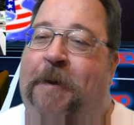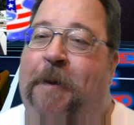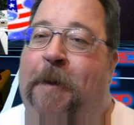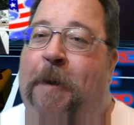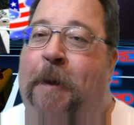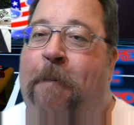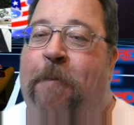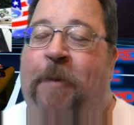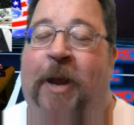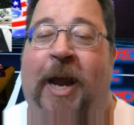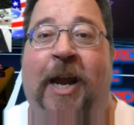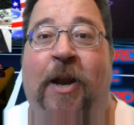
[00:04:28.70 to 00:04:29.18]

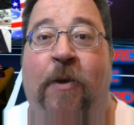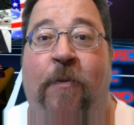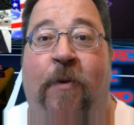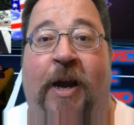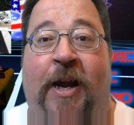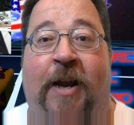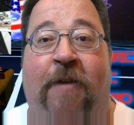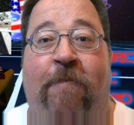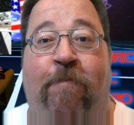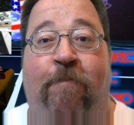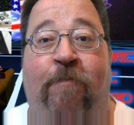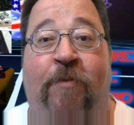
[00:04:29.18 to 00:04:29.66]
But
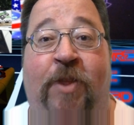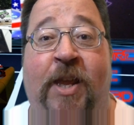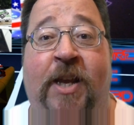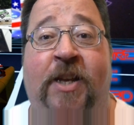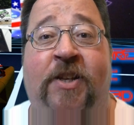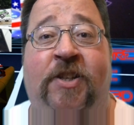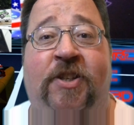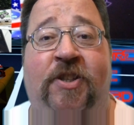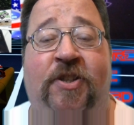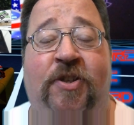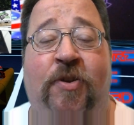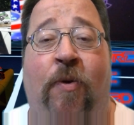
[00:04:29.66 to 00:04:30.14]
anyway, this
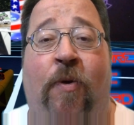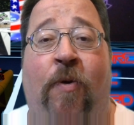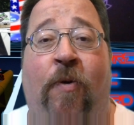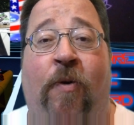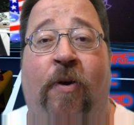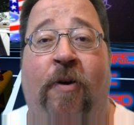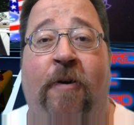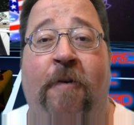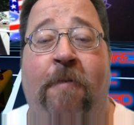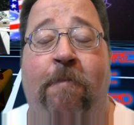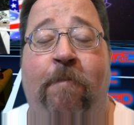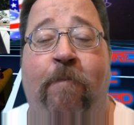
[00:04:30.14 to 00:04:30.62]

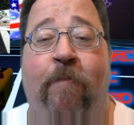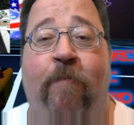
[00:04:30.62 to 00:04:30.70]
store